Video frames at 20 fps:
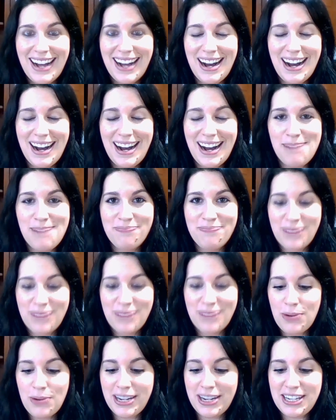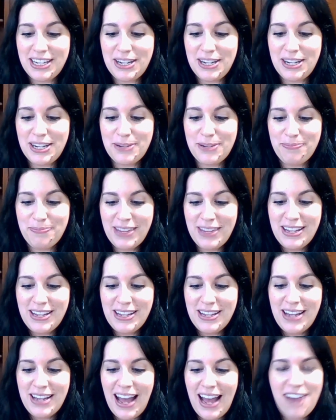What can you do?
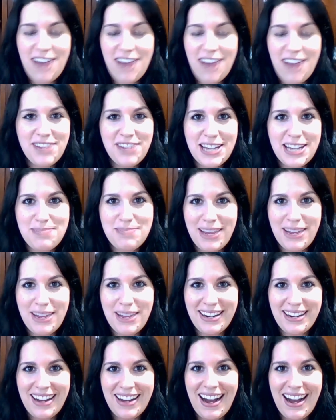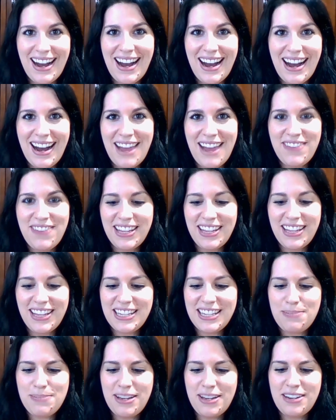How have you guys been? I feel like
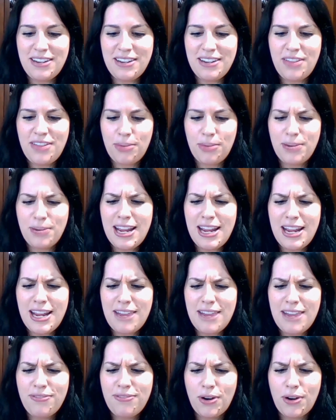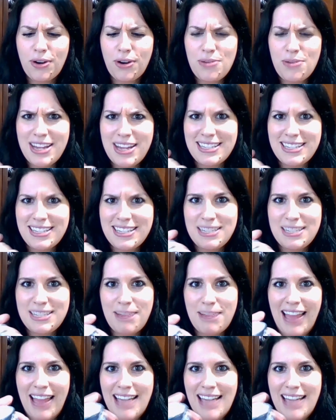it's been 3-4 weeks since my
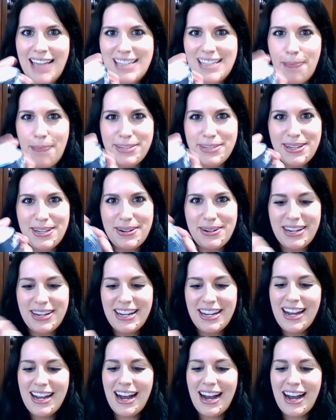last episode.